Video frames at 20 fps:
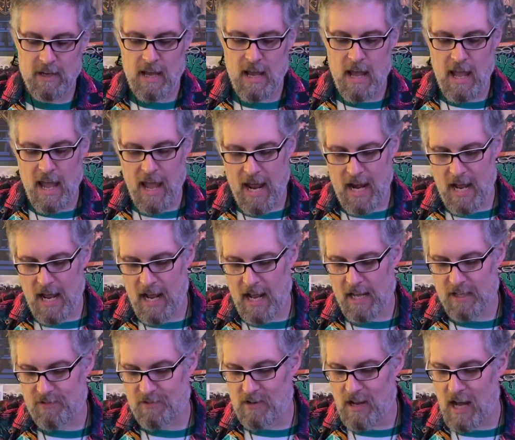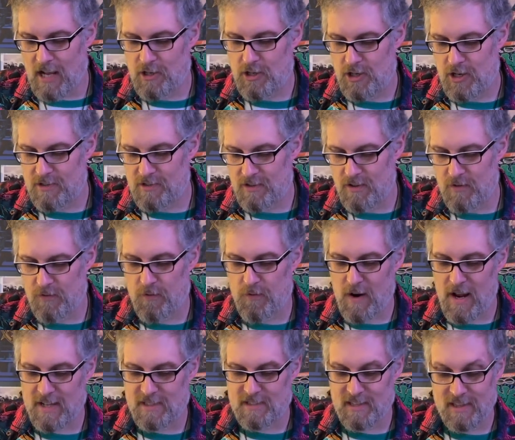And it's not just the
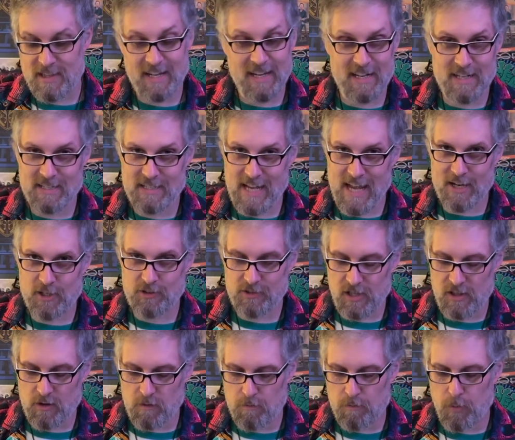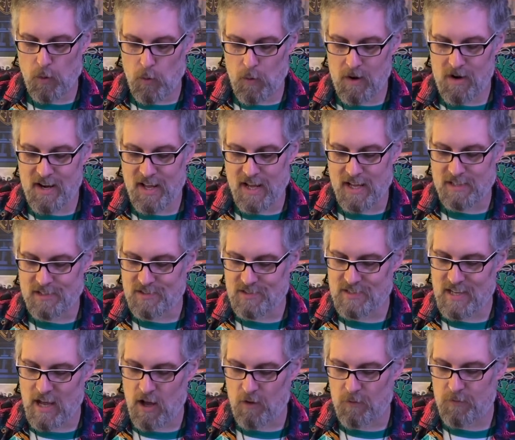frets, I think it is actually the board
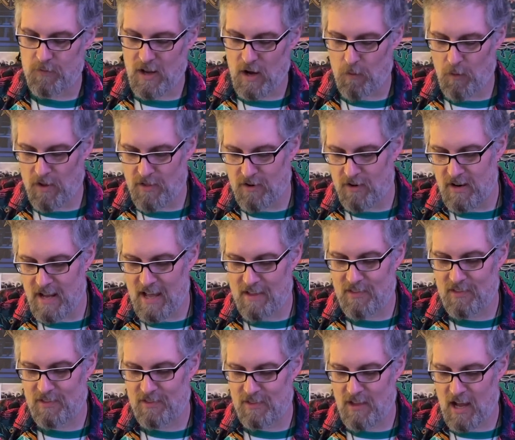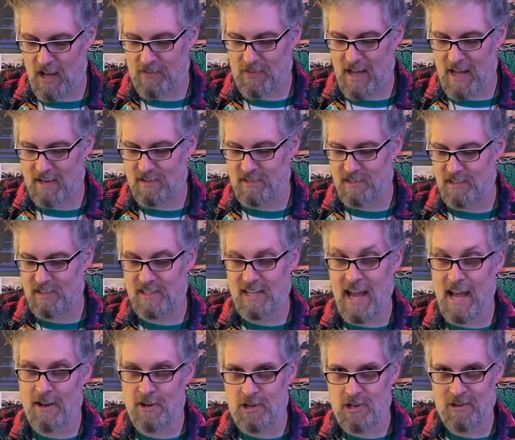itself. Now, whether or not that is
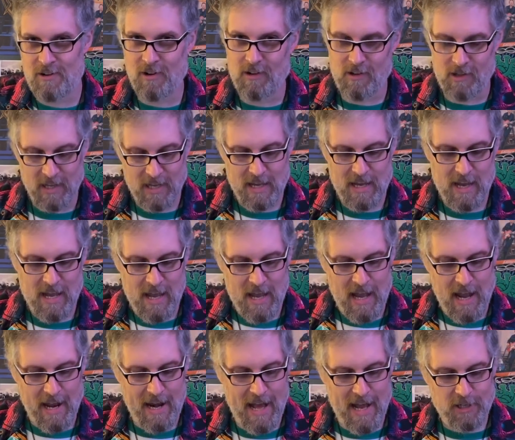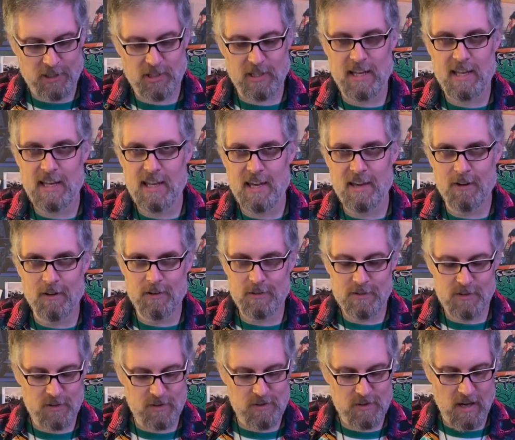intentional, it actually
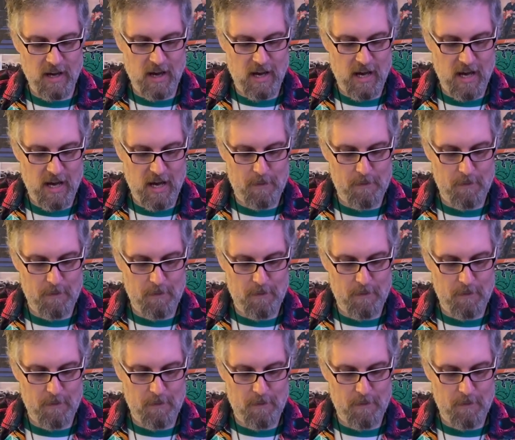yields a